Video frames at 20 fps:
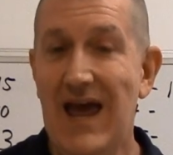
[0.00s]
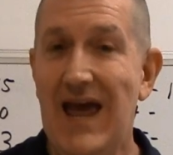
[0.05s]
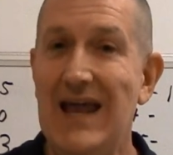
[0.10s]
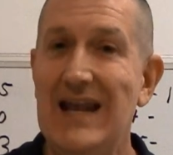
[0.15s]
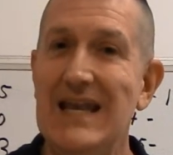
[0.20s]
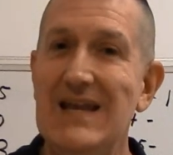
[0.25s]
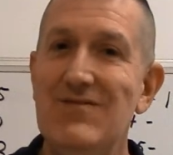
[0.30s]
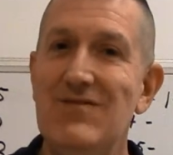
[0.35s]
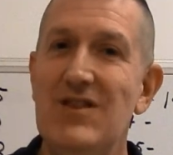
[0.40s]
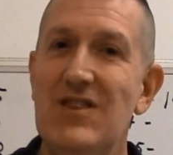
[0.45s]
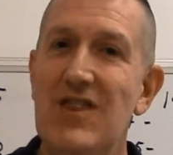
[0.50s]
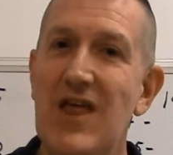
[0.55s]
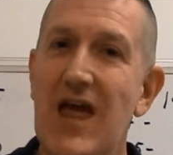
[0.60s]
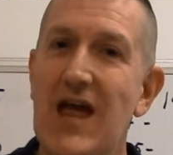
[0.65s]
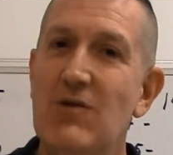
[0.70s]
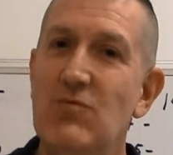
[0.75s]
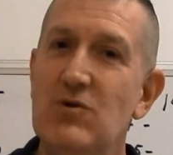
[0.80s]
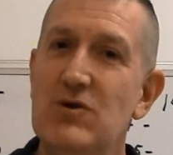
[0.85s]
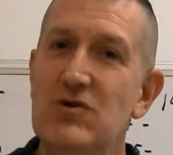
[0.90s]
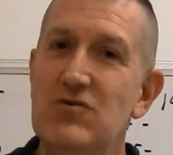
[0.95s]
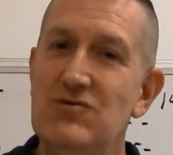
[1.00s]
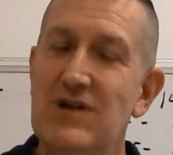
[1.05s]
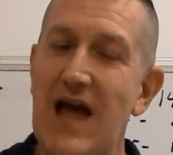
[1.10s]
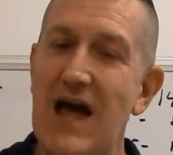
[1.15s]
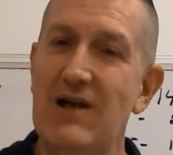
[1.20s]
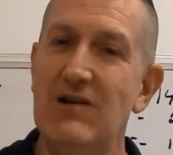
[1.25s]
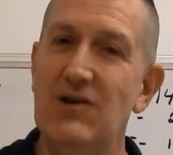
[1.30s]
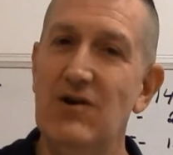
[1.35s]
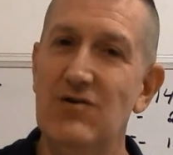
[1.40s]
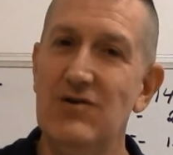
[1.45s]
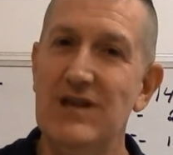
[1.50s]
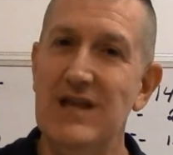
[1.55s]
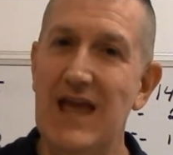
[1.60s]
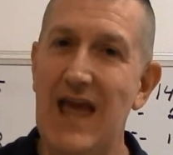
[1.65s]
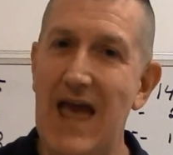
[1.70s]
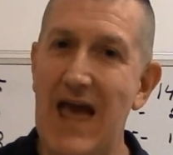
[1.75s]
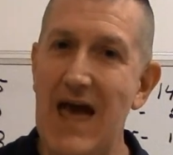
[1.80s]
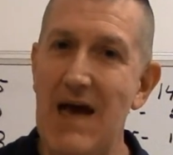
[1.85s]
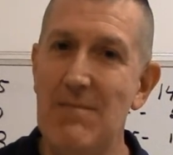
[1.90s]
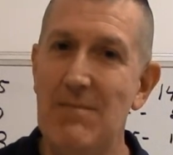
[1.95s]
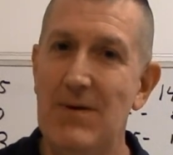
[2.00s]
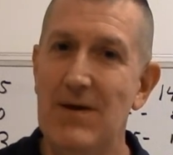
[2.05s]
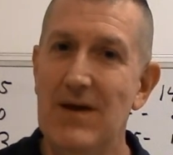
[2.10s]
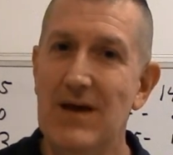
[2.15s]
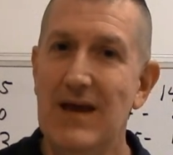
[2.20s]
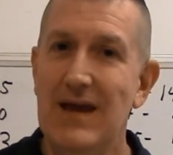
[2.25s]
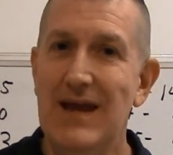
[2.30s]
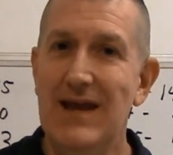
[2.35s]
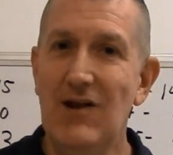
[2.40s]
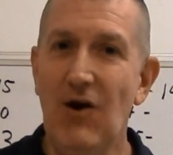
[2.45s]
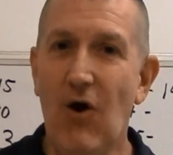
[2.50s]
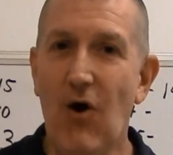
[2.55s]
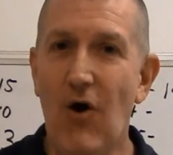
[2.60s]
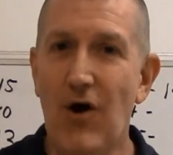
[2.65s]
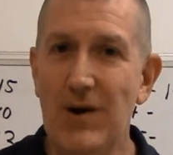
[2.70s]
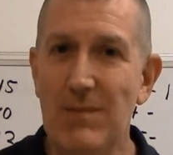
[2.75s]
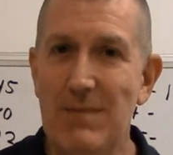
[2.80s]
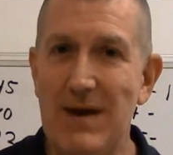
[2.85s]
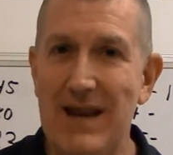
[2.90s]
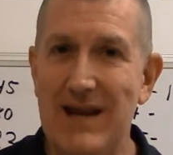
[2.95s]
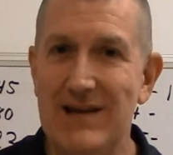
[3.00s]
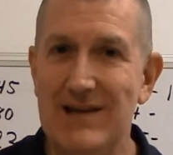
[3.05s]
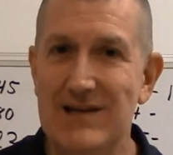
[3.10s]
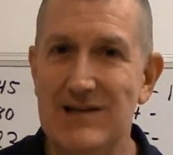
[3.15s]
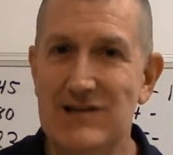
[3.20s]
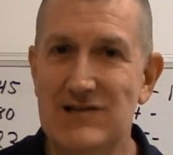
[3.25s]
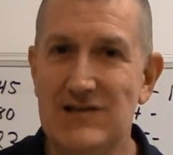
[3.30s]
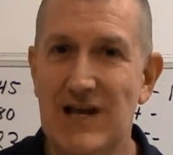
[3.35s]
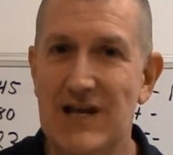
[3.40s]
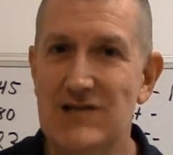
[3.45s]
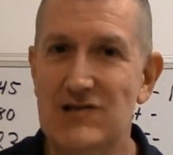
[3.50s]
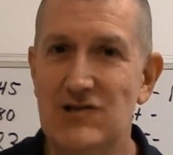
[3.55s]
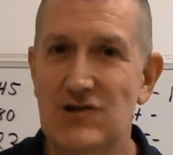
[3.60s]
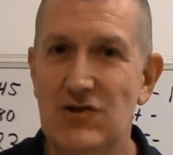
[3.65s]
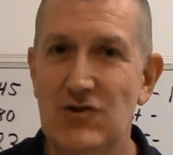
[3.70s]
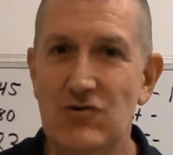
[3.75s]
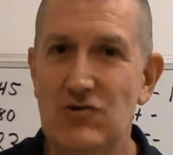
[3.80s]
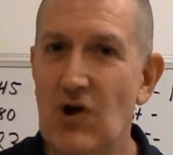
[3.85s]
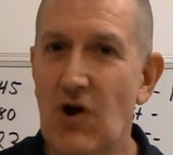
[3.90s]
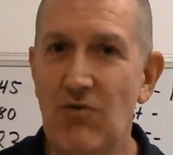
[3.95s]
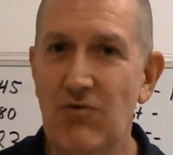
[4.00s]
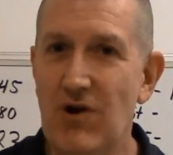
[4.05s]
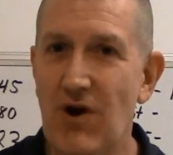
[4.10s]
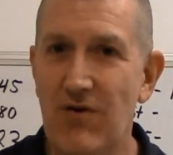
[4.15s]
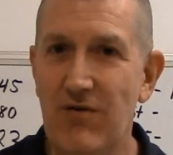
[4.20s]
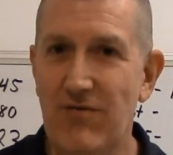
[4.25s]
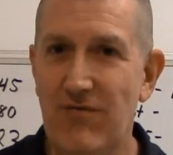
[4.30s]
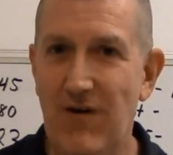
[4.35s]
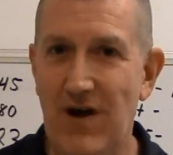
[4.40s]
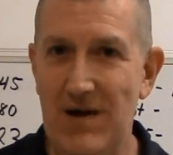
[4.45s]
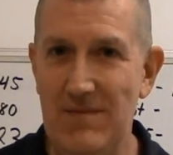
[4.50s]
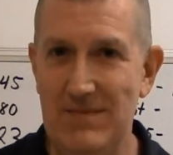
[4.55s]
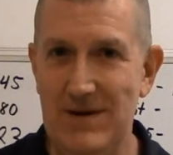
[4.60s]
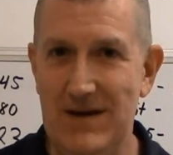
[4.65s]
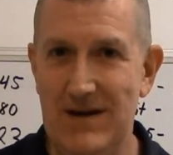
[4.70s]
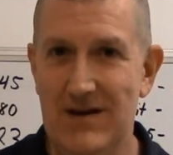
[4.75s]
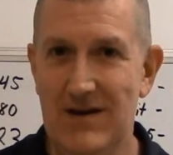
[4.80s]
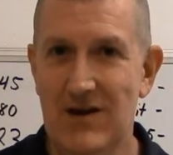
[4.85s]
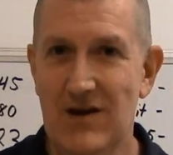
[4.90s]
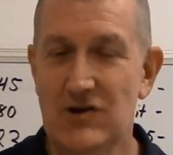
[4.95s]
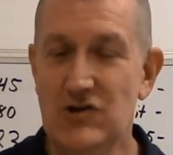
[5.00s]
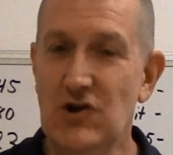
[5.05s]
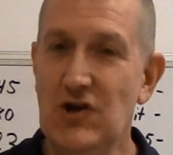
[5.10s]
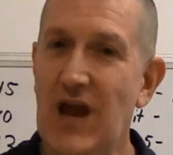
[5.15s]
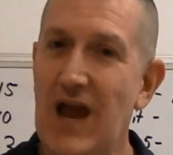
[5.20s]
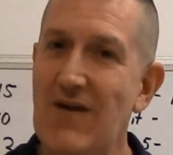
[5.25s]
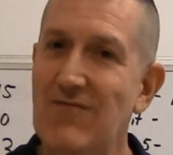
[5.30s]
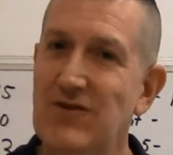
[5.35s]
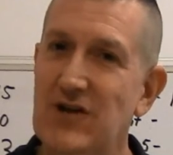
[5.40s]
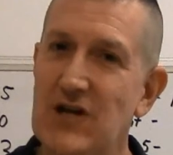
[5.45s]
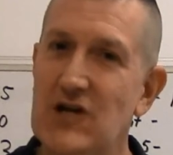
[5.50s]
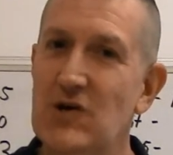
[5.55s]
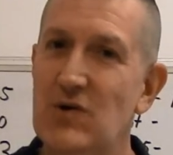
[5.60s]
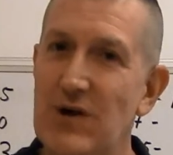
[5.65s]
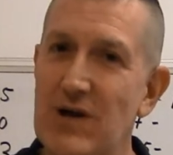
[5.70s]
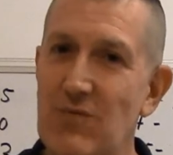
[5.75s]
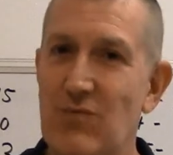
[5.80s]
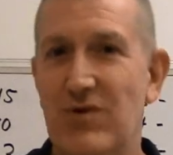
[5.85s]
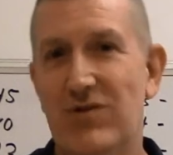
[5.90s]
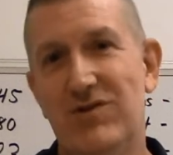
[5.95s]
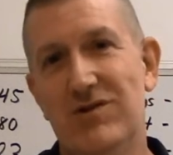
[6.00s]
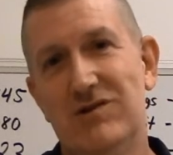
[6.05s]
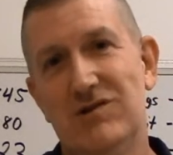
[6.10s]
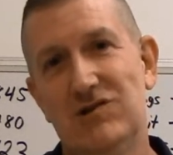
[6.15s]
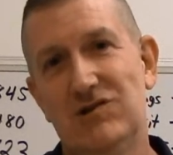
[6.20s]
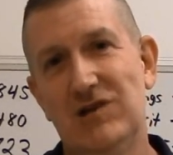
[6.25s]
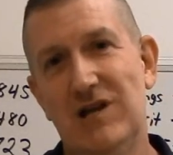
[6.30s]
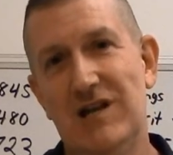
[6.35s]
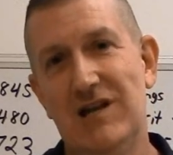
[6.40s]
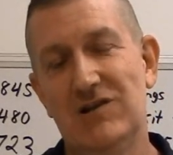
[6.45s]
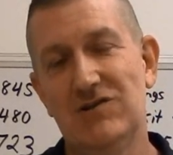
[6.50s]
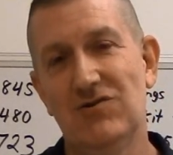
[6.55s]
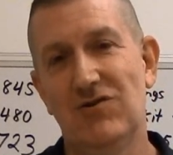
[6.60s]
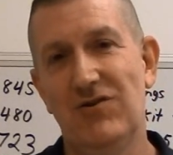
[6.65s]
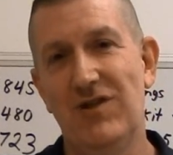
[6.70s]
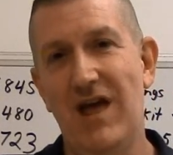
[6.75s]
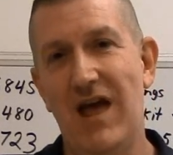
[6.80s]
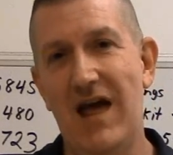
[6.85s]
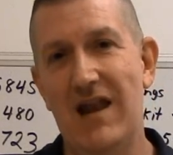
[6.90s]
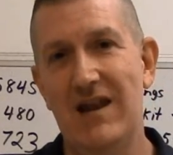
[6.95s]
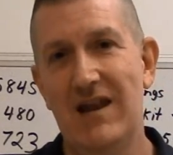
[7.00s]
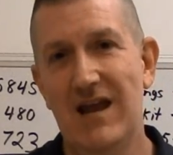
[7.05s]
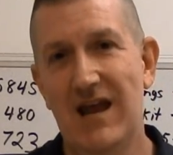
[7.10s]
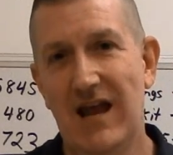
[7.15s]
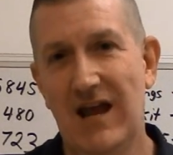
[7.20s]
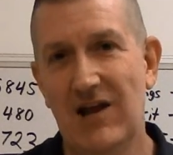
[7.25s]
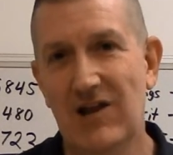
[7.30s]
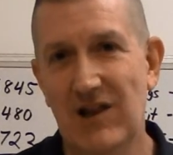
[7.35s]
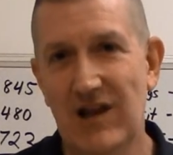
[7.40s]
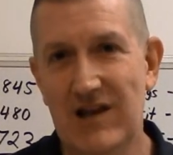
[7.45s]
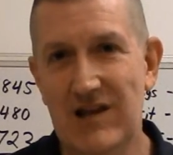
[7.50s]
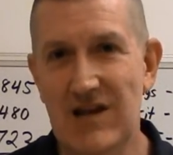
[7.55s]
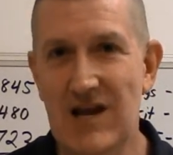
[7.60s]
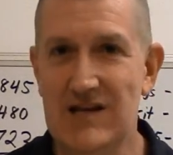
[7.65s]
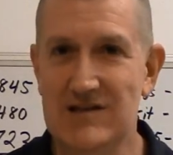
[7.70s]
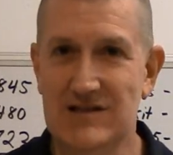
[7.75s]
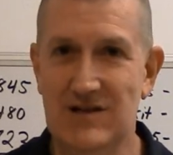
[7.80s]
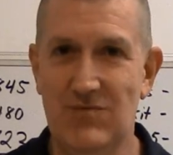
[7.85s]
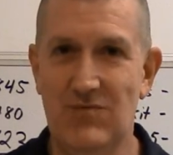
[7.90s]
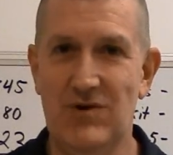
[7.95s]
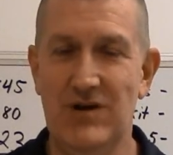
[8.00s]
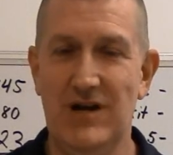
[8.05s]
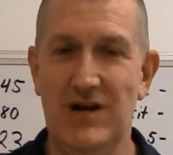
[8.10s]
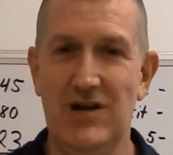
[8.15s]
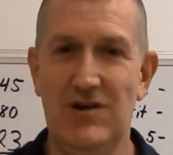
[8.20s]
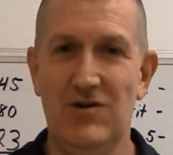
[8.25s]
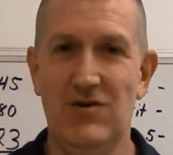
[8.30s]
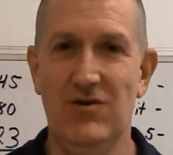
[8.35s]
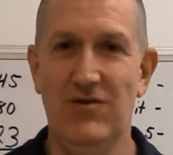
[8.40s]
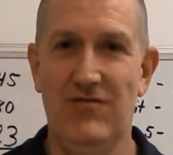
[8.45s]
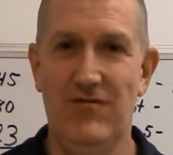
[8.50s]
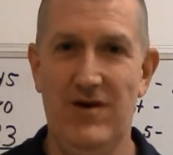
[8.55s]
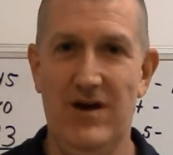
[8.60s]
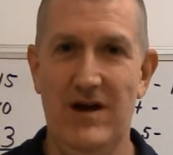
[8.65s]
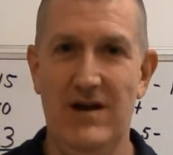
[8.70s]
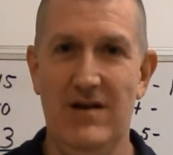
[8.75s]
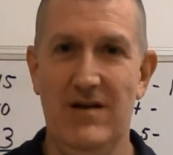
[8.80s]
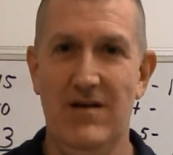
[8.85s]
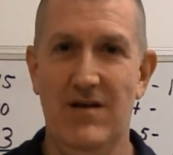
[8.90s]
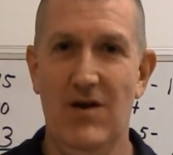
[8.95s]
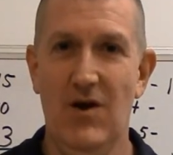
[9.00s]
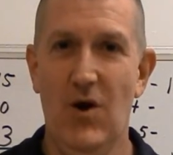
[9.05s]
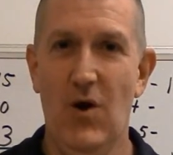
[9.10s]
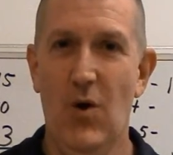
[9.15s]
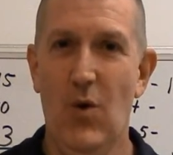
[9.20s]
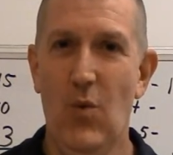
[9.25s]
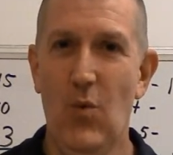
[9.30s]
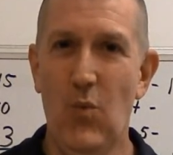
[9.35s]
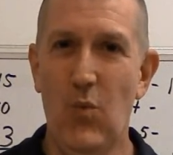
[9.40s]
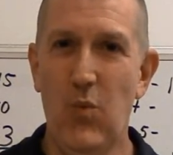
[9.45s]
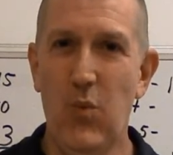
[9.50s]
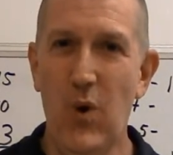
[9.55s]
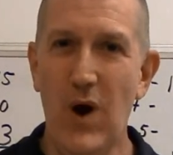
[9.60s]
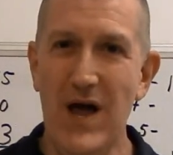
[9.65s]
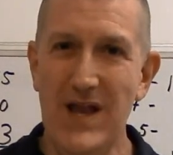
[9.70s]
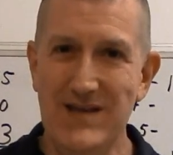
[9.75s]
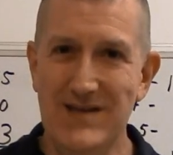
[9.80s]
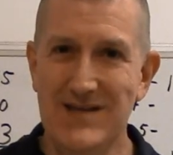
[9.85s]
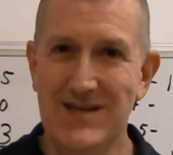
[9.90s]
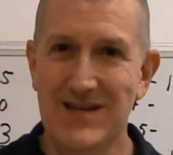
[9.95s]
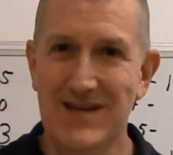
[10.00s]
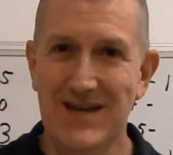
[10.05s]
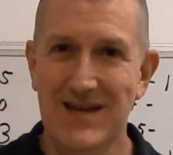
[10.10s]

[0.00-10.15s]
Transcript: And even then, when you download the app, it automatically sets to don't notify me. So you have to go in within the settings on that and click yes, I want to get notified. What?